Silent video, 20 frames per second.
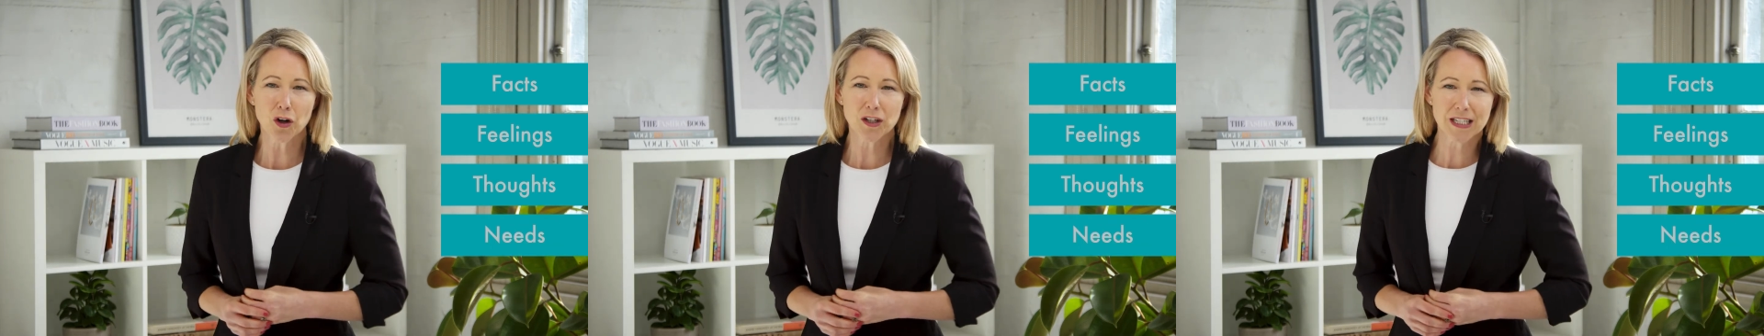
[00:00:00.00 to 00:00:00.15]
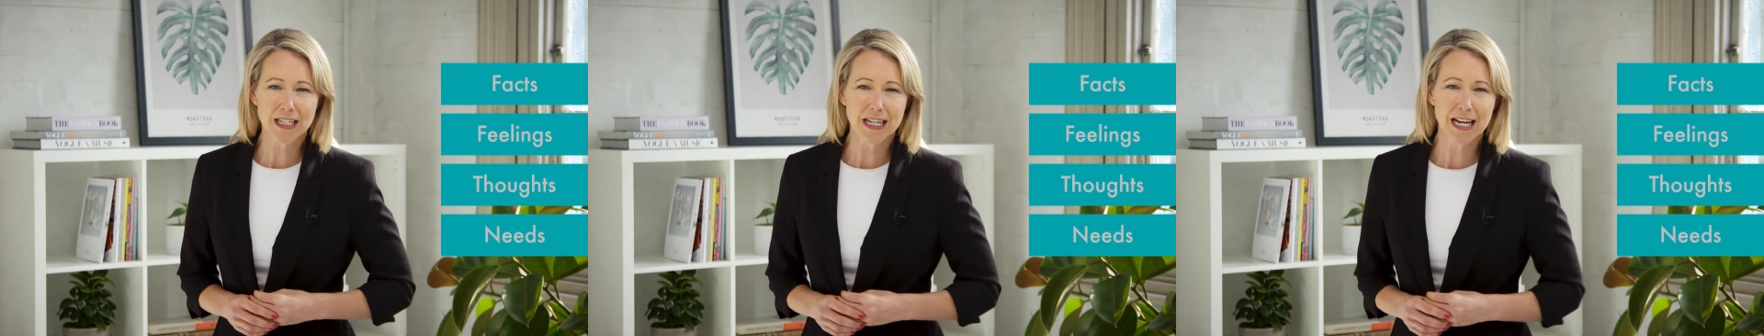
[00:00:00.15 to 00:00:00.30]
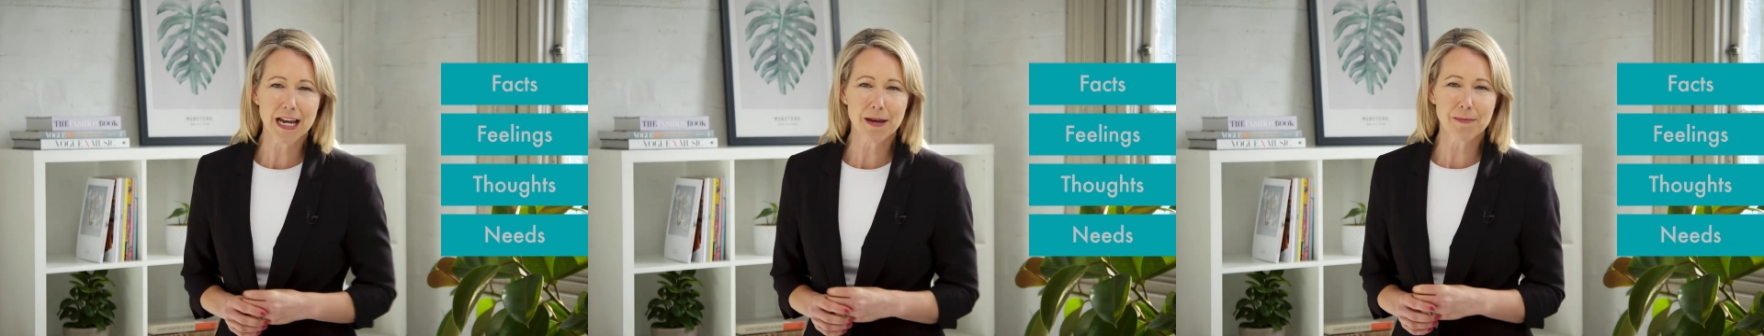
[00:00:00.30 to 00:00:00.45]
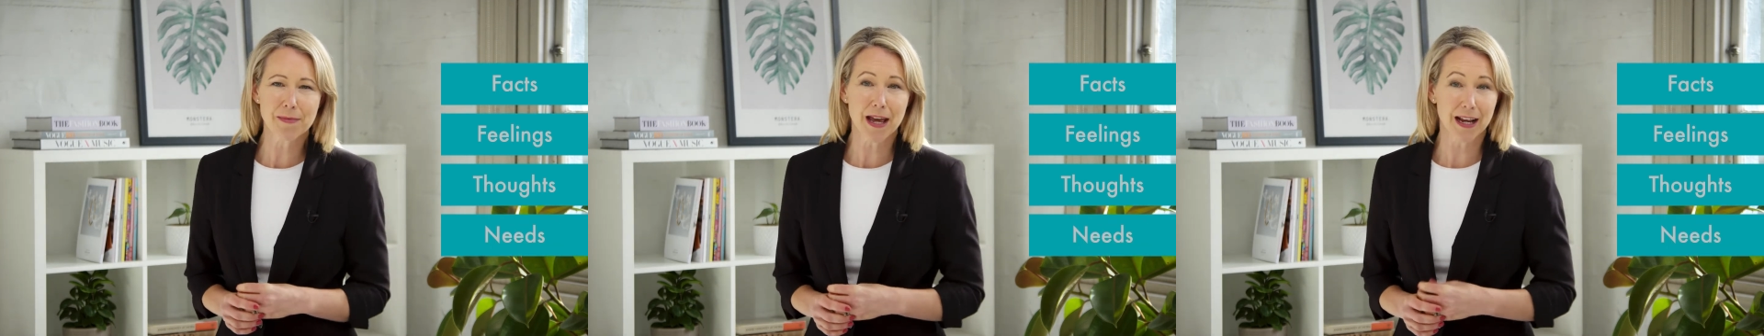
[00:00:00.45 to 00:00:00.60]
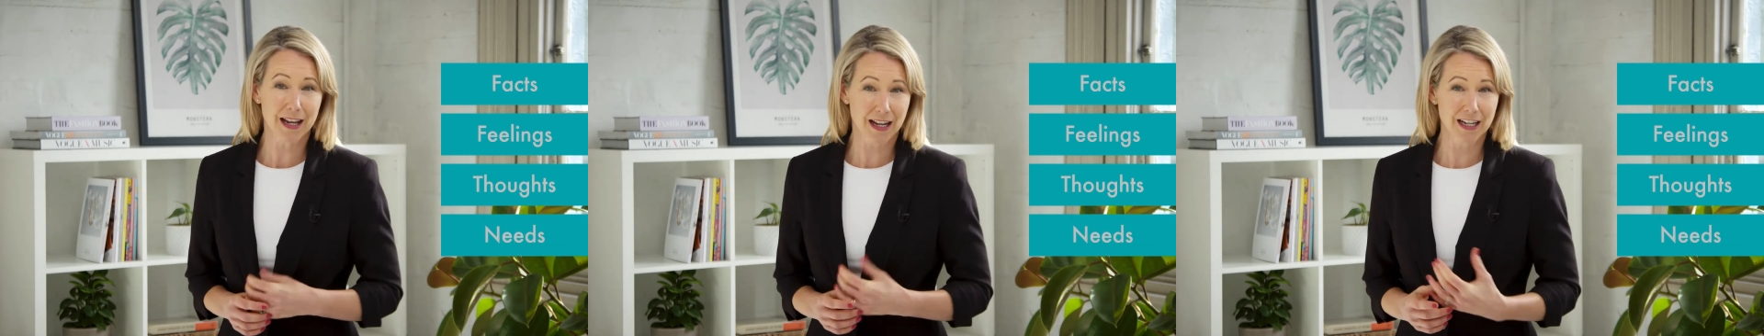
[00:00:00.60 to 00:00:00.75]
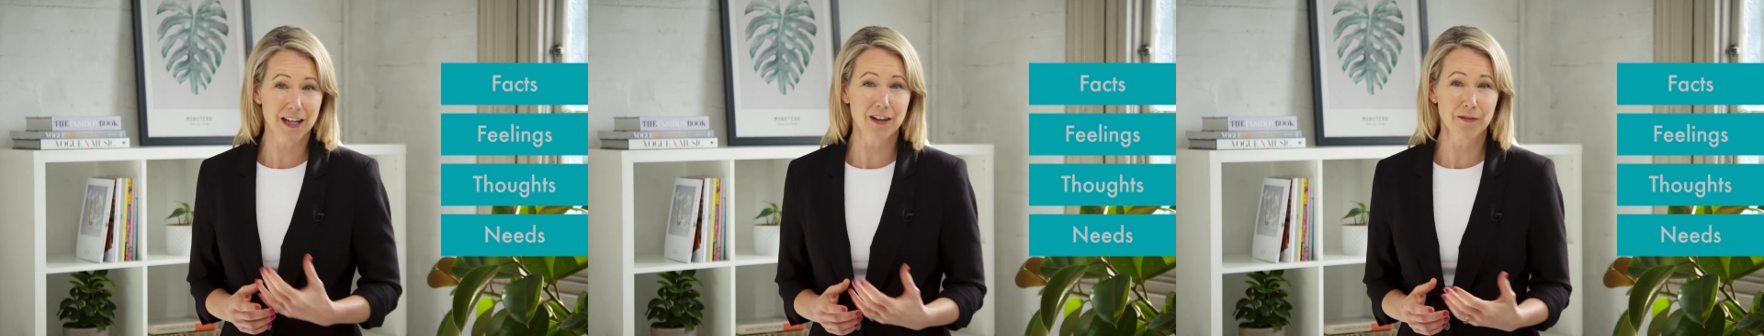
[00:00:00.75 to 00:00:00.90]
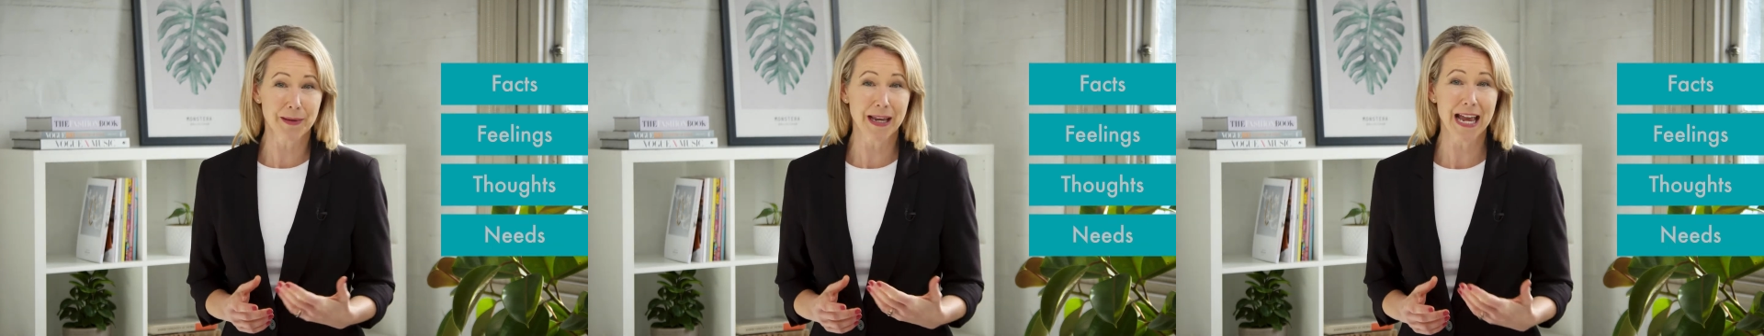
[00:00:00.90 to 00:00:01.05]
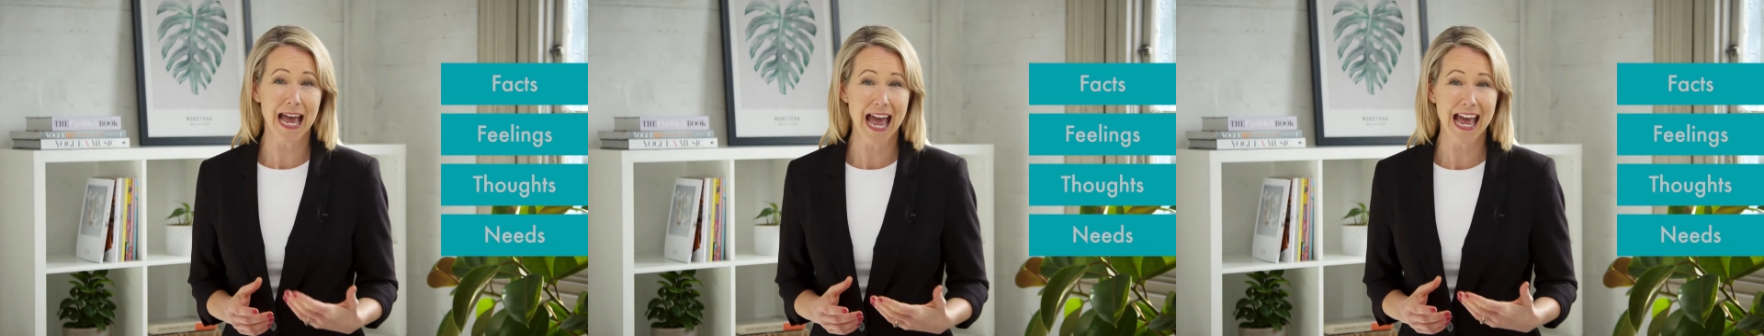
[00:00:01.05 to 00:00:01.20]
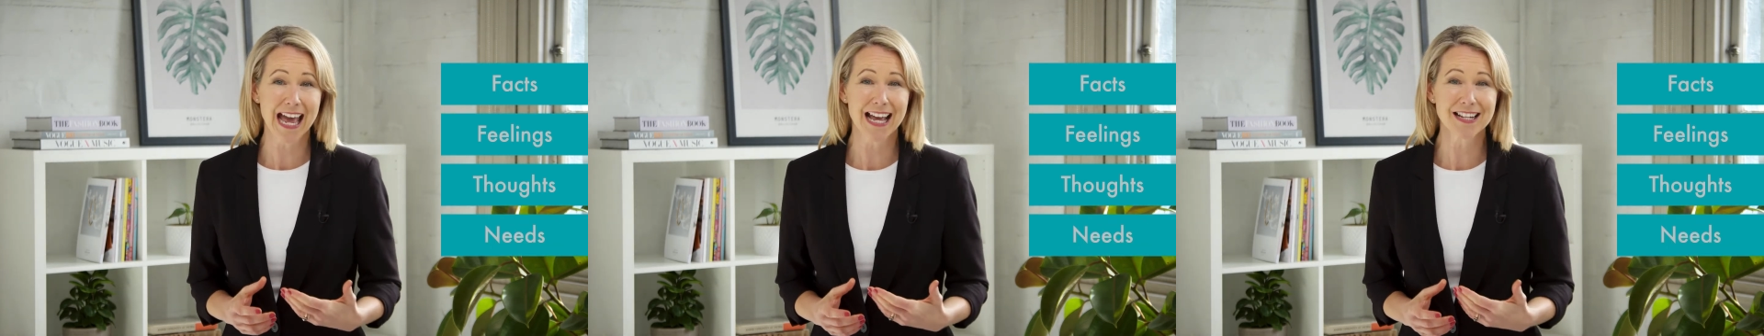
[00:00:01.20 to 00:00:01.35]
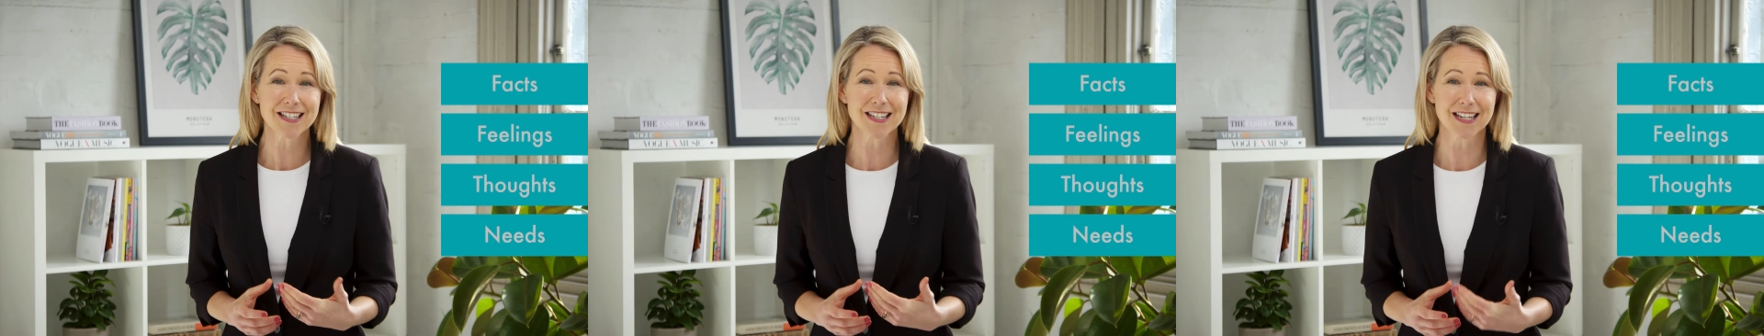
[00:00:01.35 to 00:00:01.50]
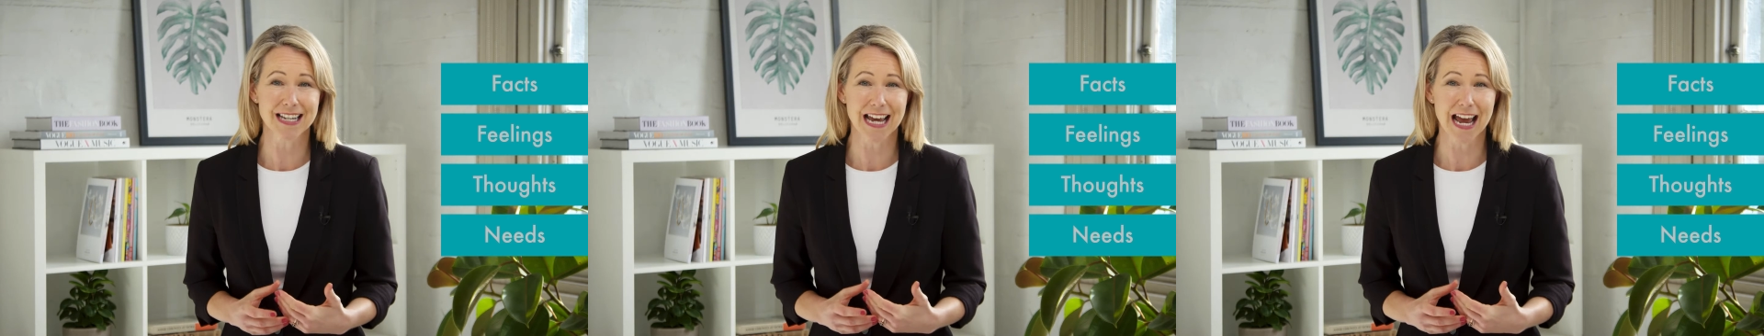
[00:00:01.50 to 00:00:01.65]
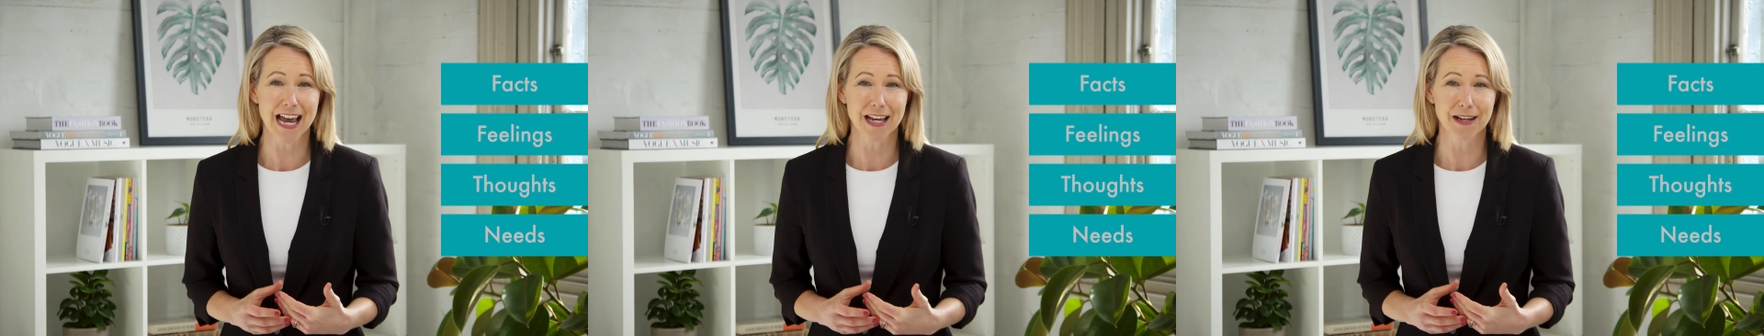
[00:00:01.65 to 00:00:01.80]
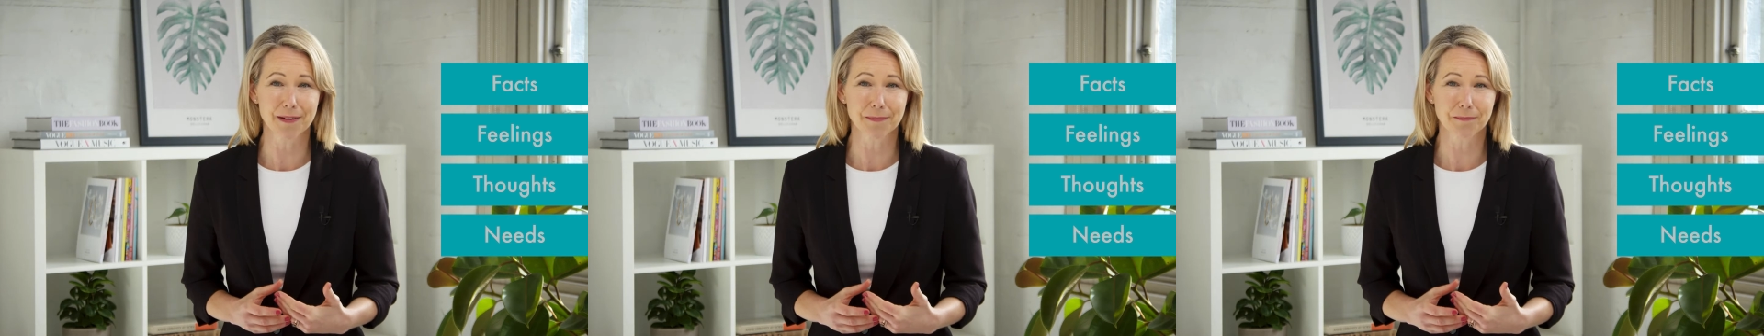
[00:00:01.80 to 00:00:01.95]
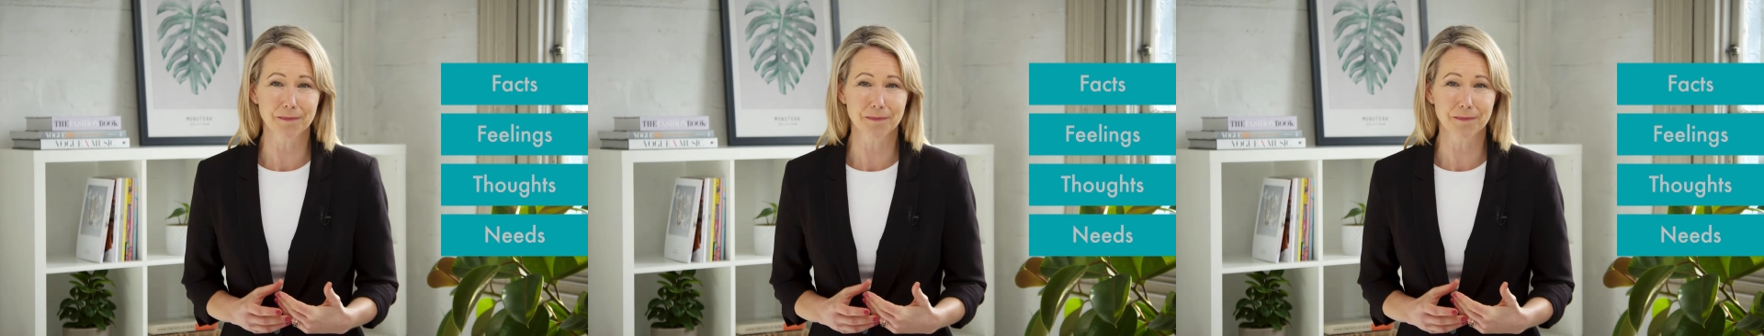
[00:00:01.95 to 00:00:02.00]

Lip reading: team that can give me a hand today.